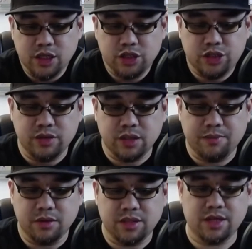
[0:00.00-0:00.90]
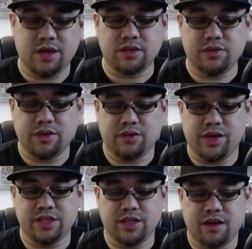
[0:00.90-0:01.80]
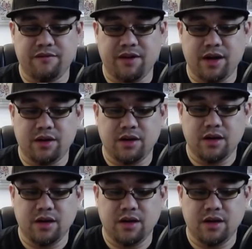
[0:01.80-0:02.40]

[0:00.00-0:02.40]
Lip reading: Choose an opposing character within range and line of fire.